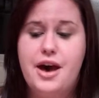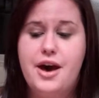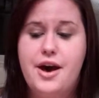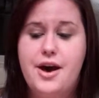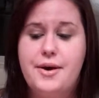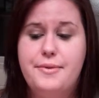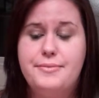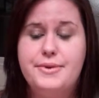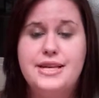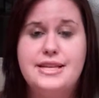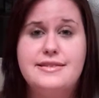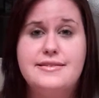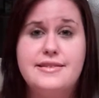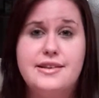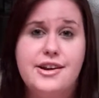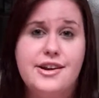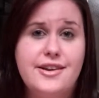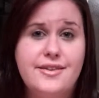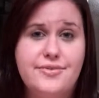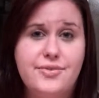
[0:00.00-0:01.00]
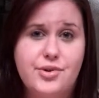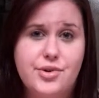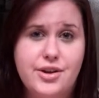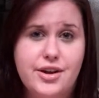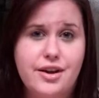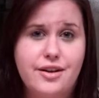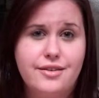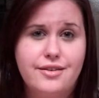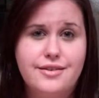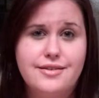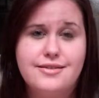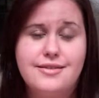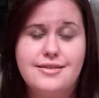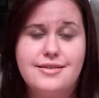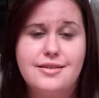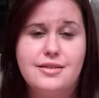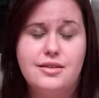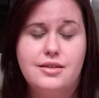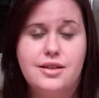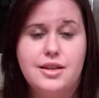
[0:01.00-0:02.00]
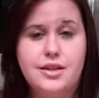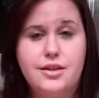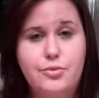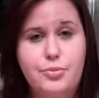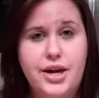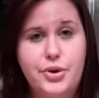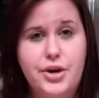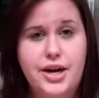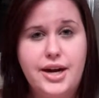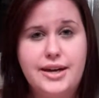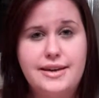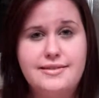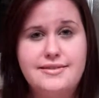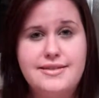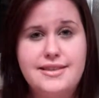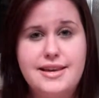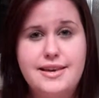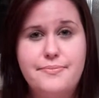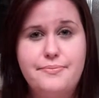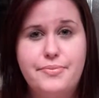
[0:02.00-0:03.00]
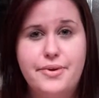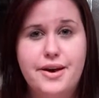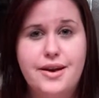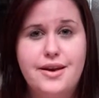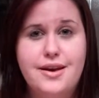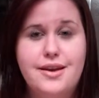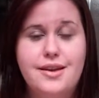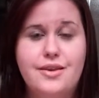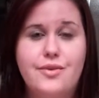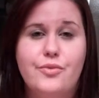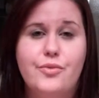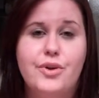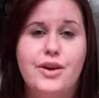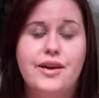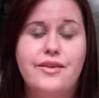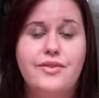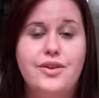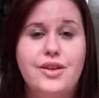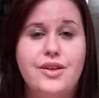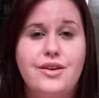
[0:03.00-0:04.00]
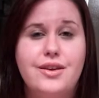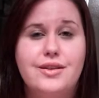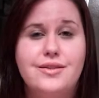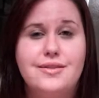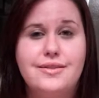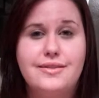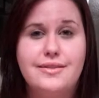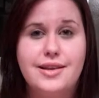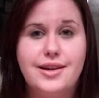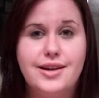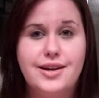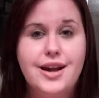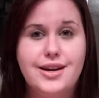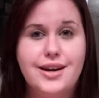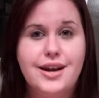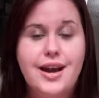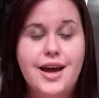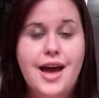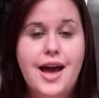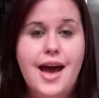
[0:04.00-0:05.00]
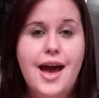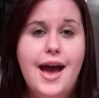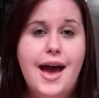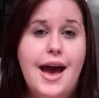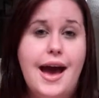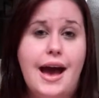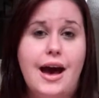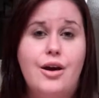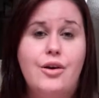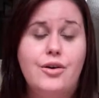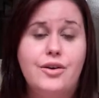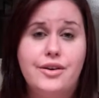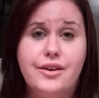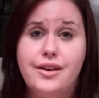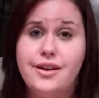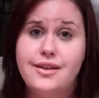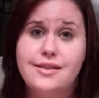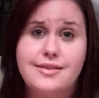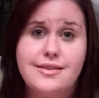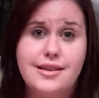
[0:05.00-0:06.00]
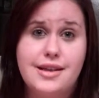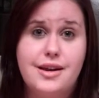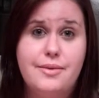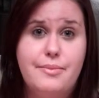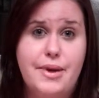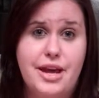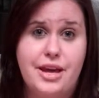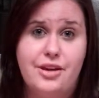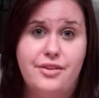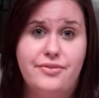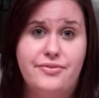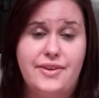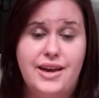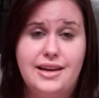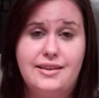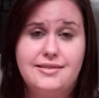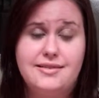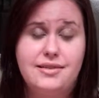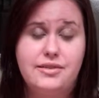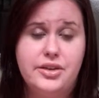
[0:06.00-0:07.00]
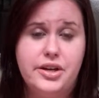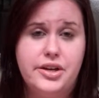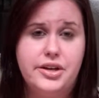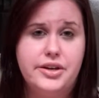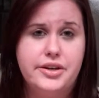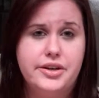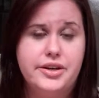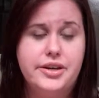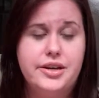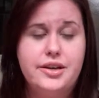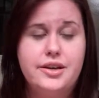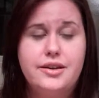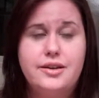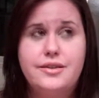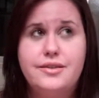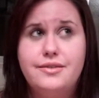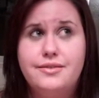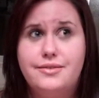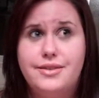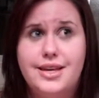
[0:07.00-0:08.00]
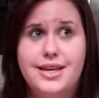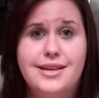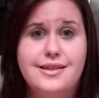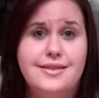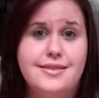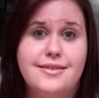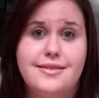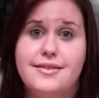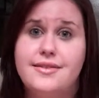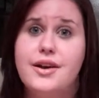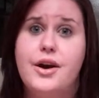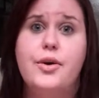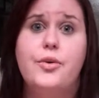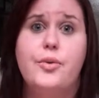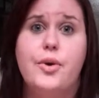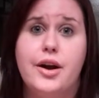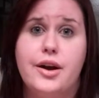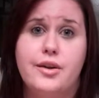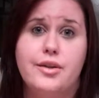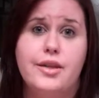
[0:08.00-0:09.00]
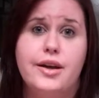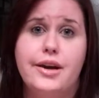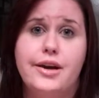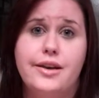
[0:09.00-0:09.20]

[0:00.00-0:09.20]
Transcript: Um, it's $34. It's a little pricey, but whenever you consider how good it's going to make your face look, it's so worth